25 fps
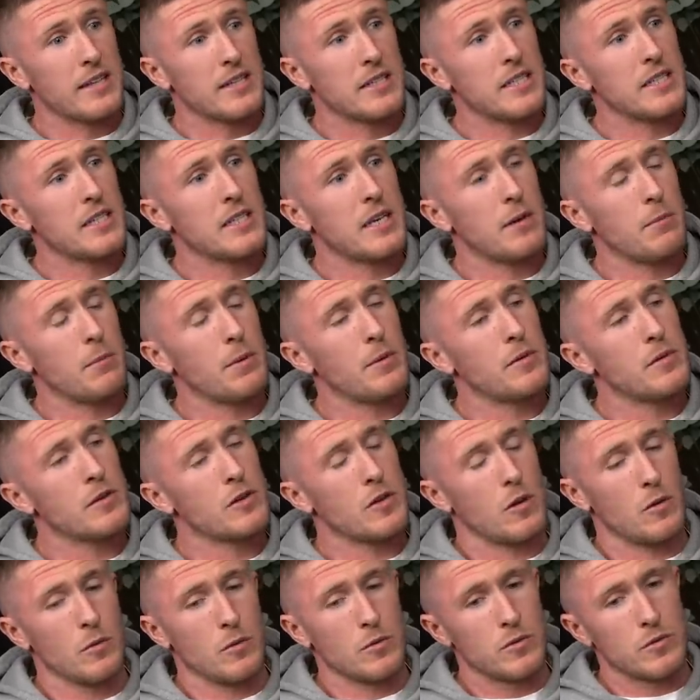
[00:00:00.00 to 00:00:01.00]
in the championship. Come
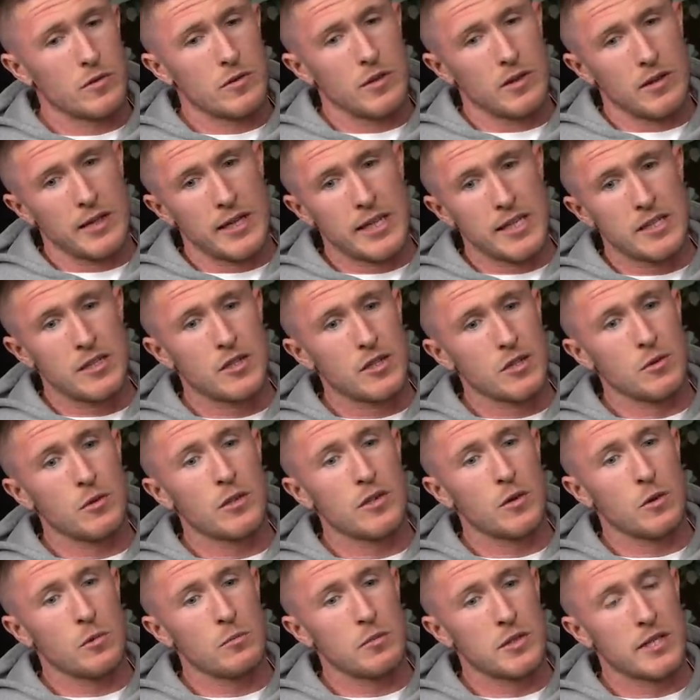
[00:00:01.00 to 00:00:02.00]
second again, yeah. League Two,
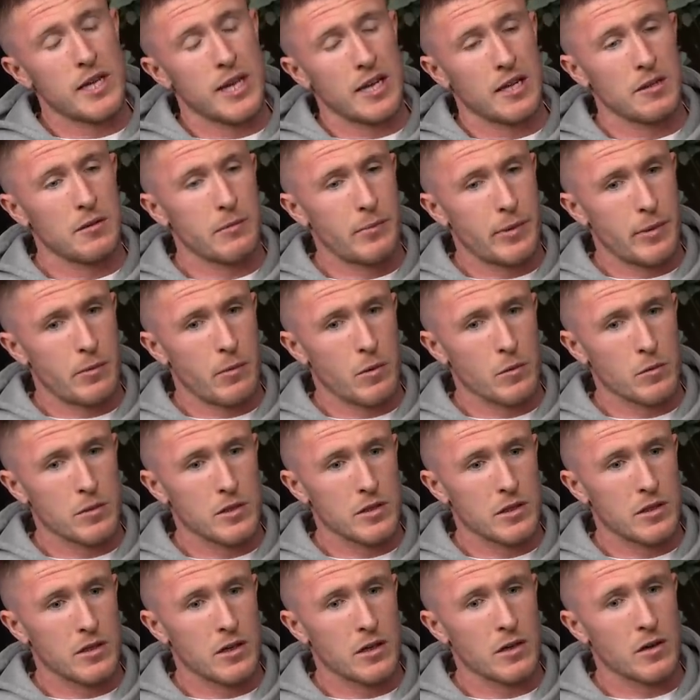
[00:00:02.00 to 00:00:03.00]
come second,
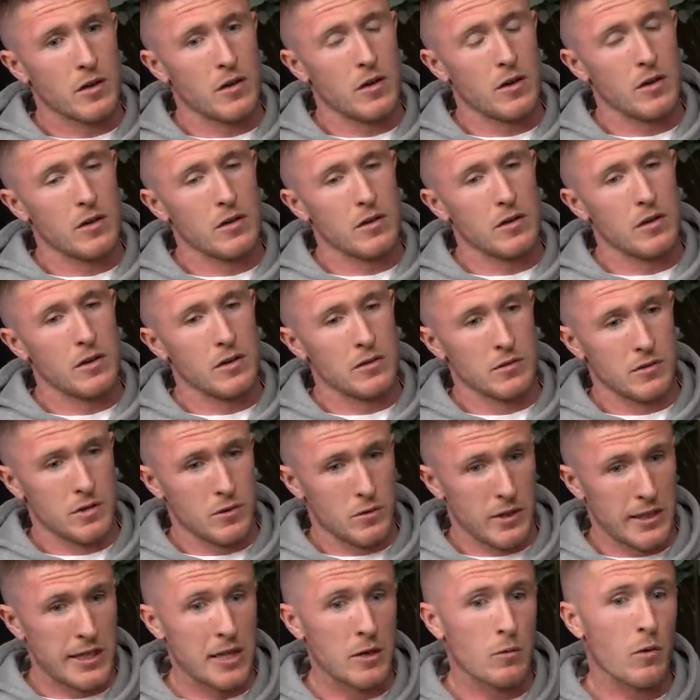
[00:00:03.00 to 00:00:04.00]
promoted. I got a
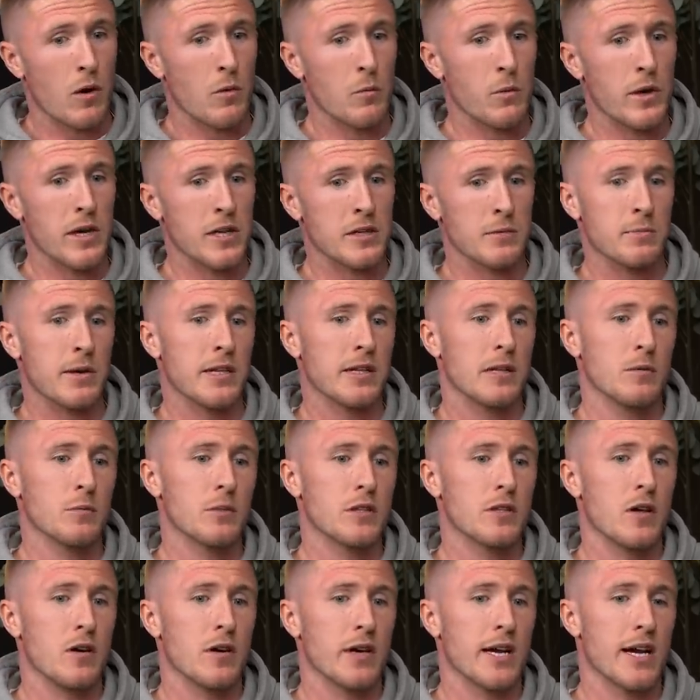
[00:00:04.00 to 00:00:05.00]
League One winners medal with
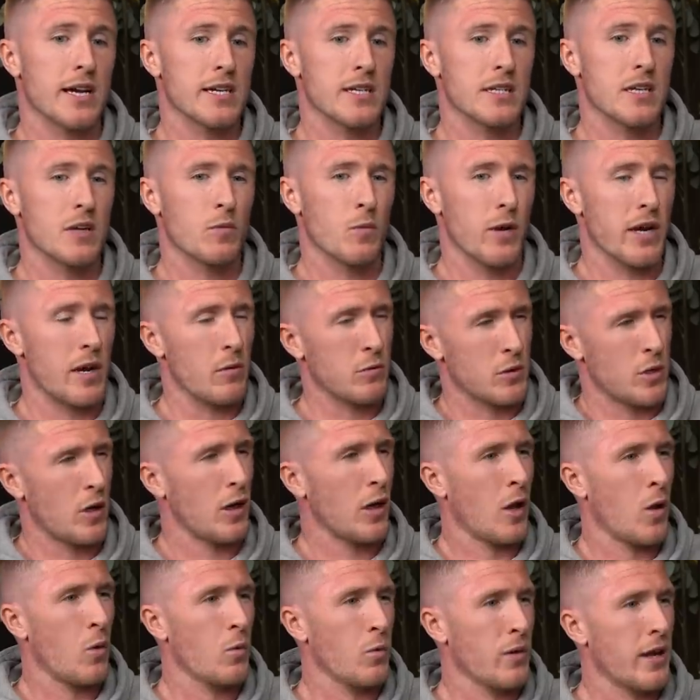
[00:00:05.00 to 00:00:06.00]
Doncaster when I was on
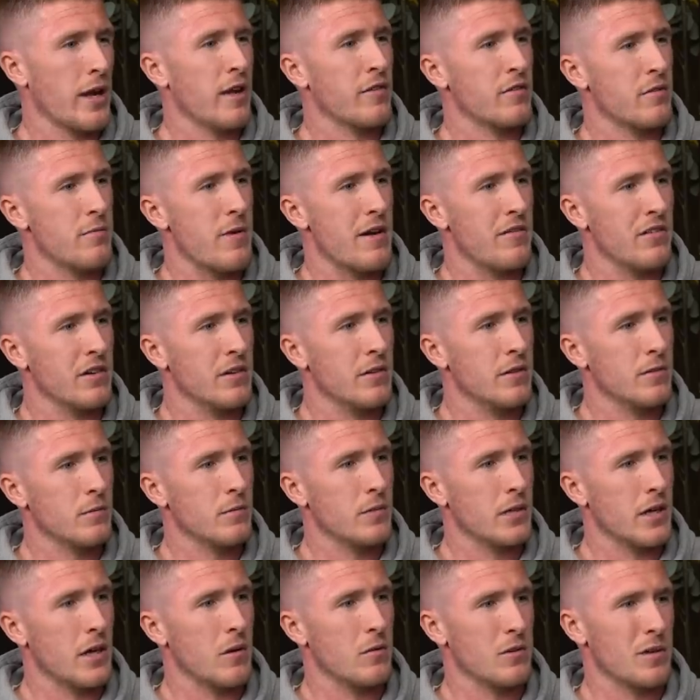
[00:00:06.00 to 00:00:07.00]
loan there from Everton
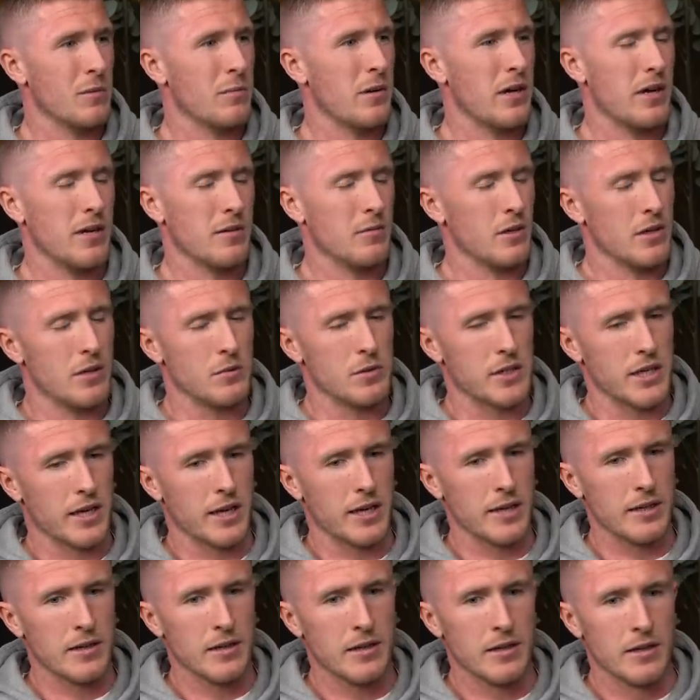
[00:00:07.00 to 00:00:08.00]
when I was a
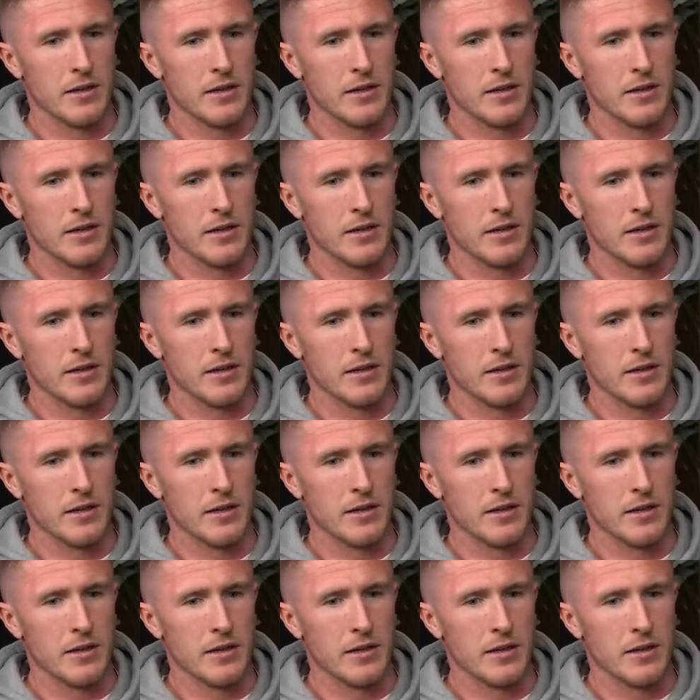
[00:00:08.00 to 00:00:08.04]
kid.